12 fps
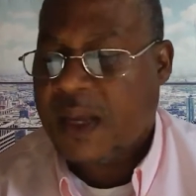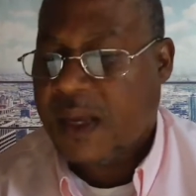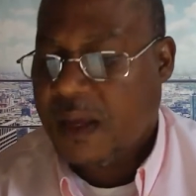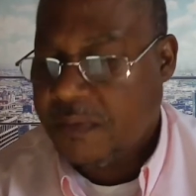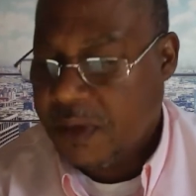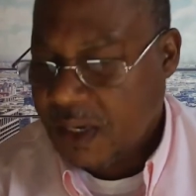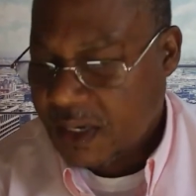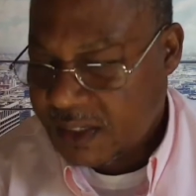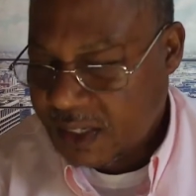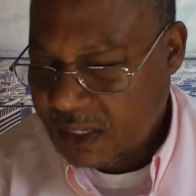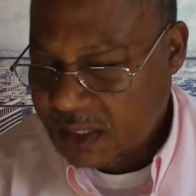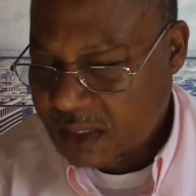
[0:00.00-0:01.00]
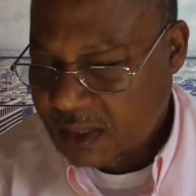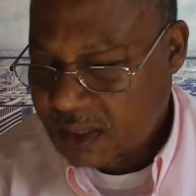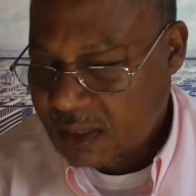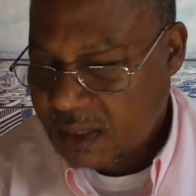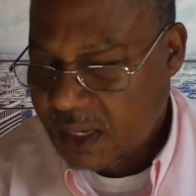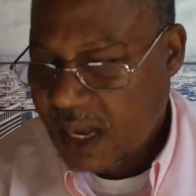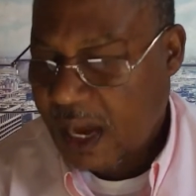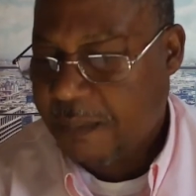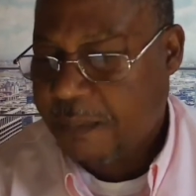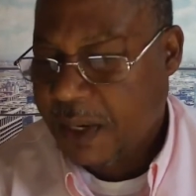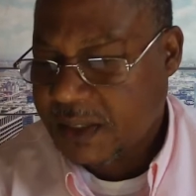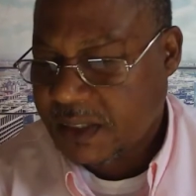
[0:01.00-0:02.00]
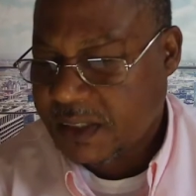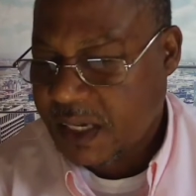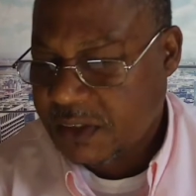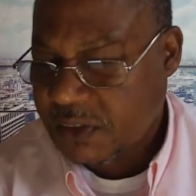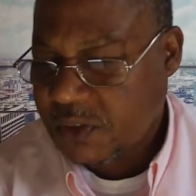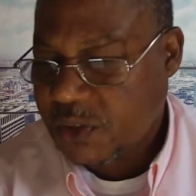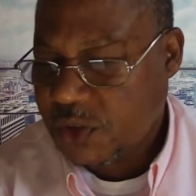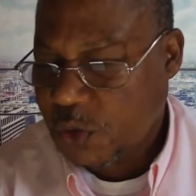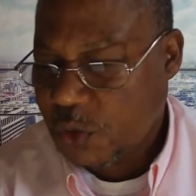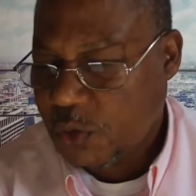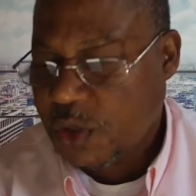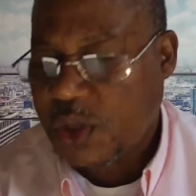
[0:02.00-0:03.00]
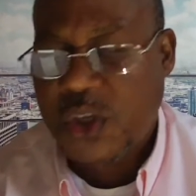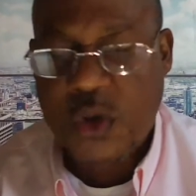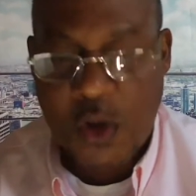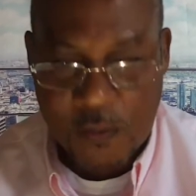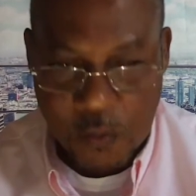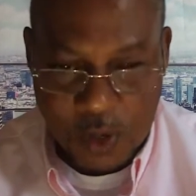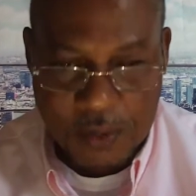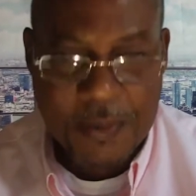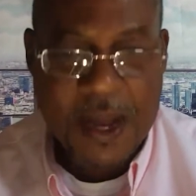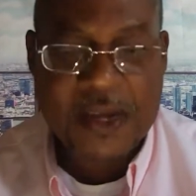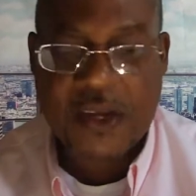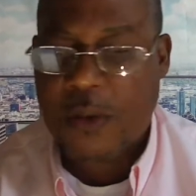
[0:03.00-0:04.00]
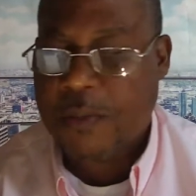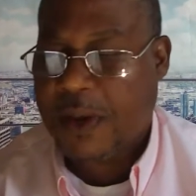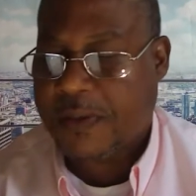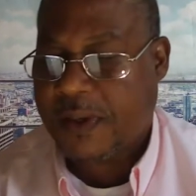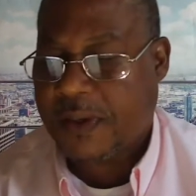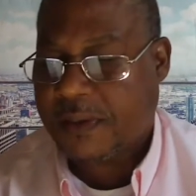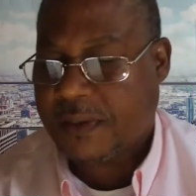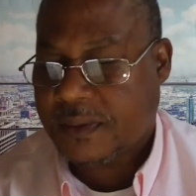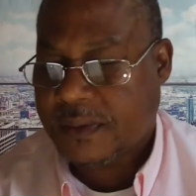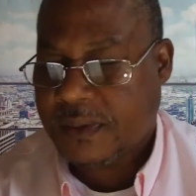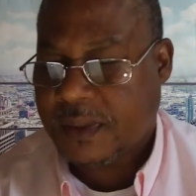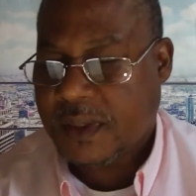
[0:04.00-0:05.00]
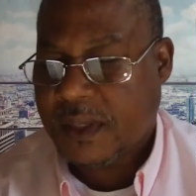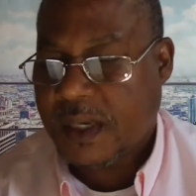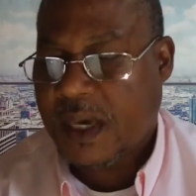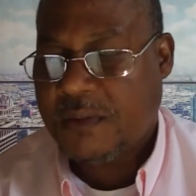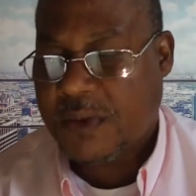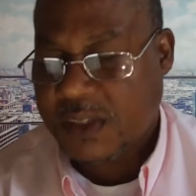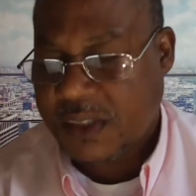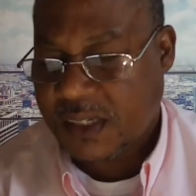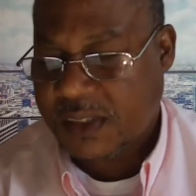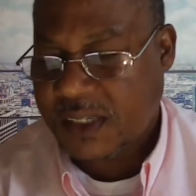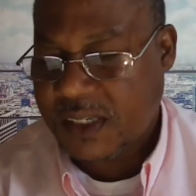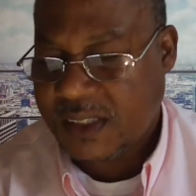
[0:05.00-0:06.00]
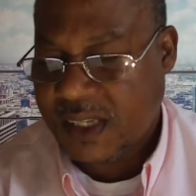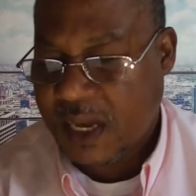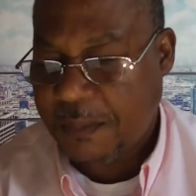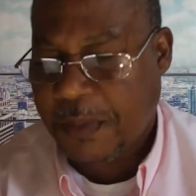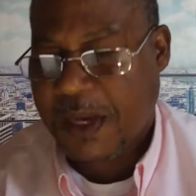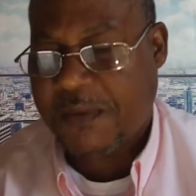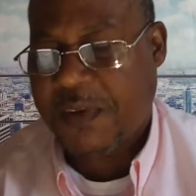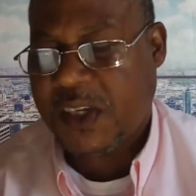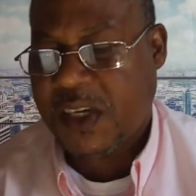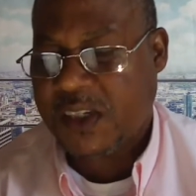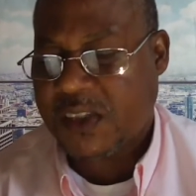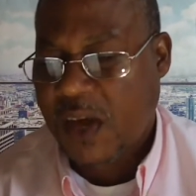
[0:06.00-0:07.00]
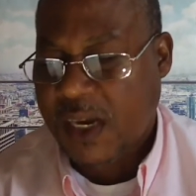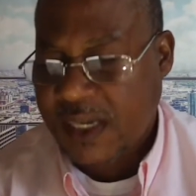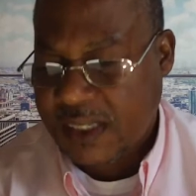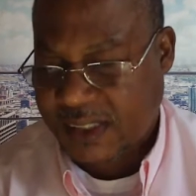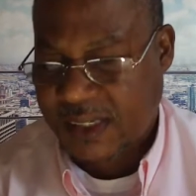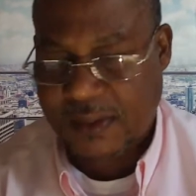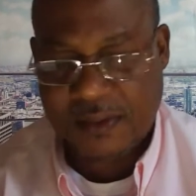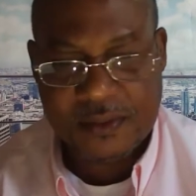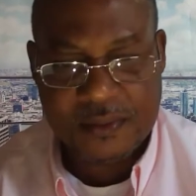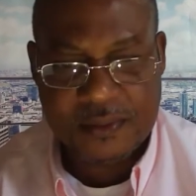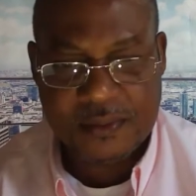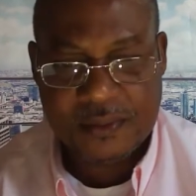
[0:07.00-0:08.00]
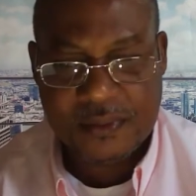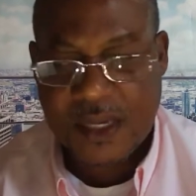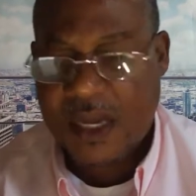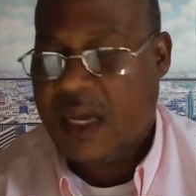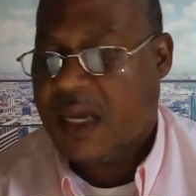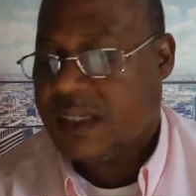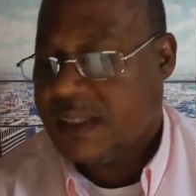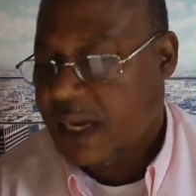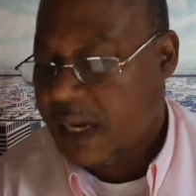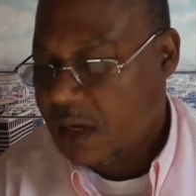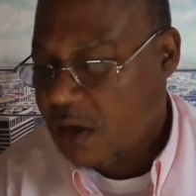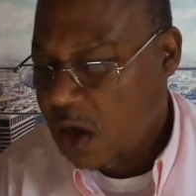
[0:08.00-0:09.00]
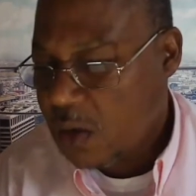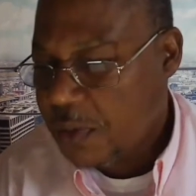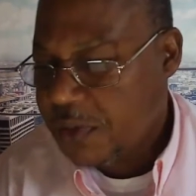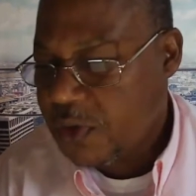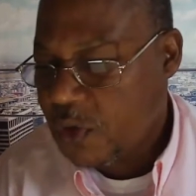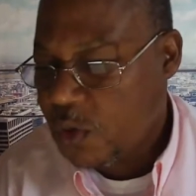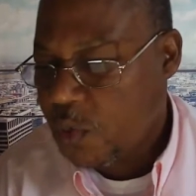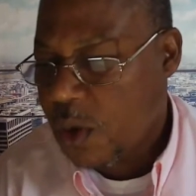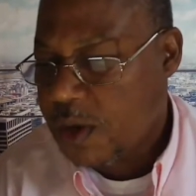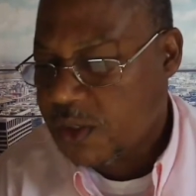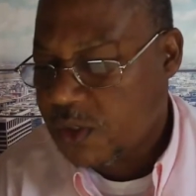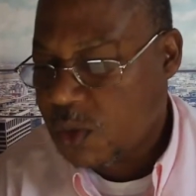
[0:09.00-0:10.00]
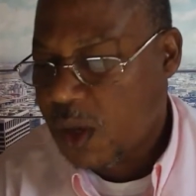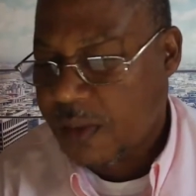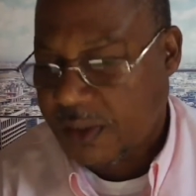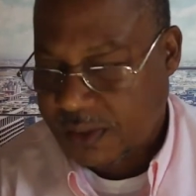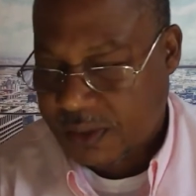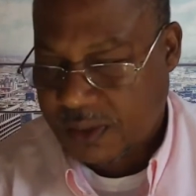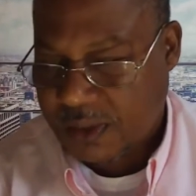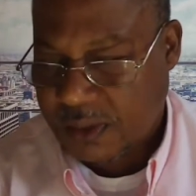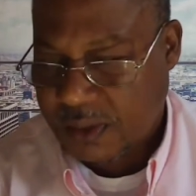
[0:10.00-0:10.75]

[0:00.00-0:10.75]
If he listens and pays attention to you, you have won back your brother. In verse 16 he said, But if he does not listen, take along with you one or two others,